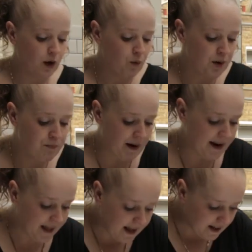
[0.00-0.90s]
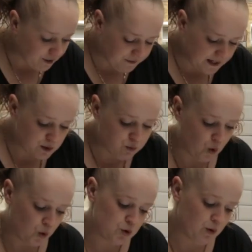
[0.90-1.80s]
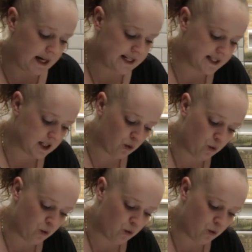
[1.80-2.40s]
don't want to break any of these walls while it's so